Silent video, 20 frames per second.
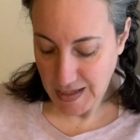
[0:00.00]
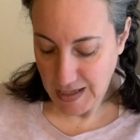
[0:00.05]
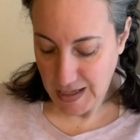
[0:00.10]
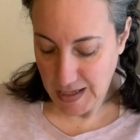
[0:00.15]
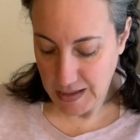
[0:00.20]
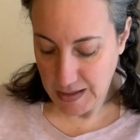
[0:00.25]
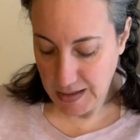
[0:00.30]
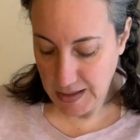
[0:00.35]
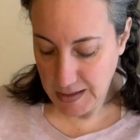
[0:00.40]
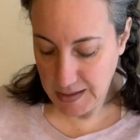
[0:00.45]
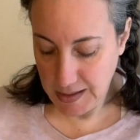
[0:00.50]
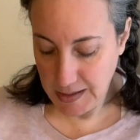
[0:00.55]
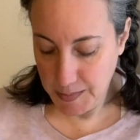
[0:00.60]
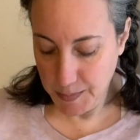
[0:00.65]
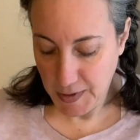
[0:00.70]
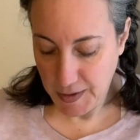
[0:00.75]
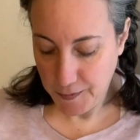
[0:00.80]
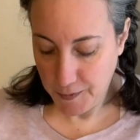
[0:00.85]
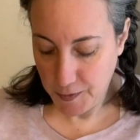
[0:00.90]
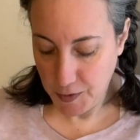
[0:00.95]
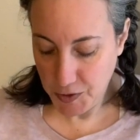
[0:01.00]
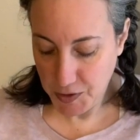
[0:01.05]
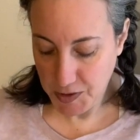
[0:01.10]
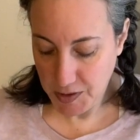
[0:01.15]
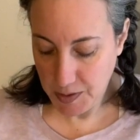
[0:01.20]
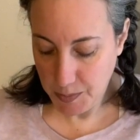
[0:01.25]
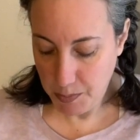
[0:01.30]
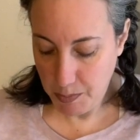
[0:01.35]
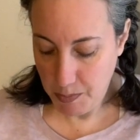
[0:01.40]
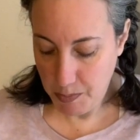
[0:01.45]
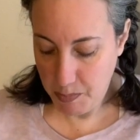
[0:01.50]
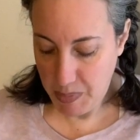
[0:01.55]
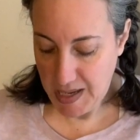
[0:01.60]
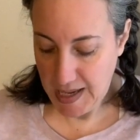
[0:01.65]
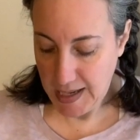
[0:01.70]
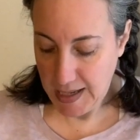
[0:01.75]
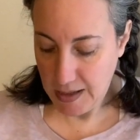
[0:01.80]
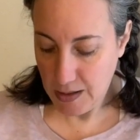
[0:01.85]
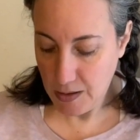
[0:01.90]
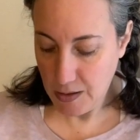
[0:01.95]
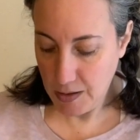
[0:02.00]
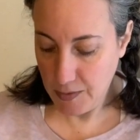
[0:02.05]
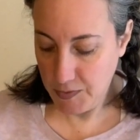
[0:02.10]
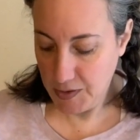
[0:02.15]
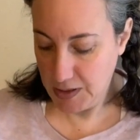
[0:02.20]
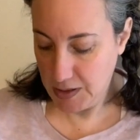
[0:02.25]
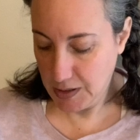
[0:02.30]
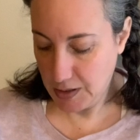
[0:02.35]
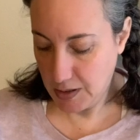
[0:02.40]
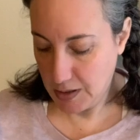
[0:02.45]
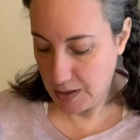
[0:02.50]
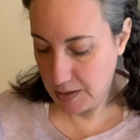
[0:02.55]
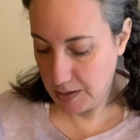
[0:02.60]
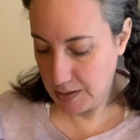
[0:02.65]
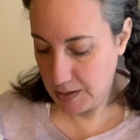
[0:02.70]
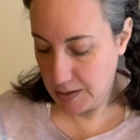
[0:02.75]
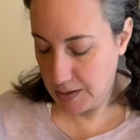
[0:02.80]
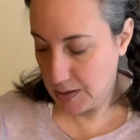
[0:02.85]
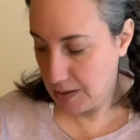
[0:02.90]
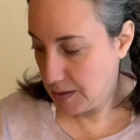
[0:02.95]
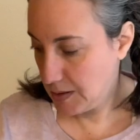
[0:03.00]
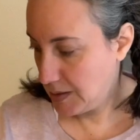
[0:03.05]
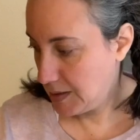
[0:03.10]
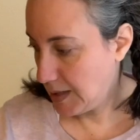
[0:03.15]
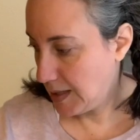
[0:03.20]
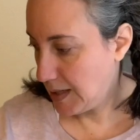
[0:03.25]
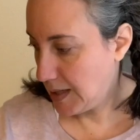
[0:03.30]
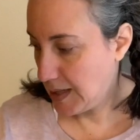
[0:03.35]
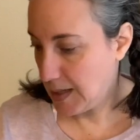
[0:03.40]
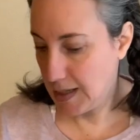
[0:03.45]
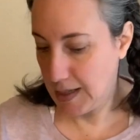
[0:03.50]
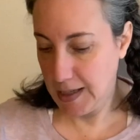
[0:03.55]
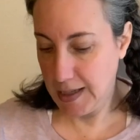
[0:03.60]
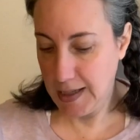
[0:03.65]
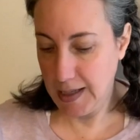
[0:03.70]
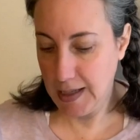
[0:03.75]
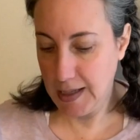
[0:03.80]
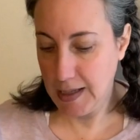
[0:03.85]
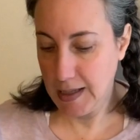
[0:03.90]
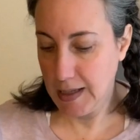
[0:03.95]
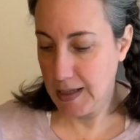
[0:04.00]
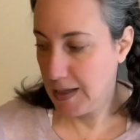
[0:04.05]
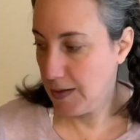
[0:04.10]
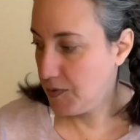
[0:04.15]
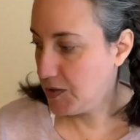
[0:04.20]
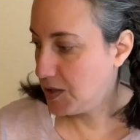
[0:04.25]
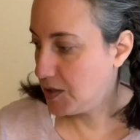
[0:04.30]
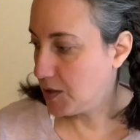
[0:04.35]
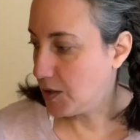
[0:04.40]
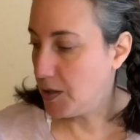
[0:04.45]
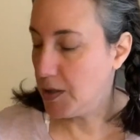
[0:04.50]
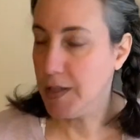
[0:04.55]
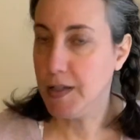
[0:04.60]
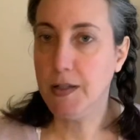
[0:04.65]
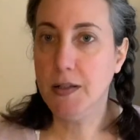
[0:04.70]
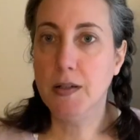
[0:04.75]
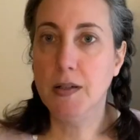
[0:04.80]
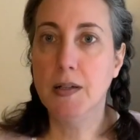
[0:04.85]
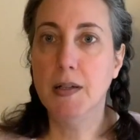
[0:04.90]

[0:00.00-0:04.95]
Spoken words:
And this is my first pair of socks that I have started.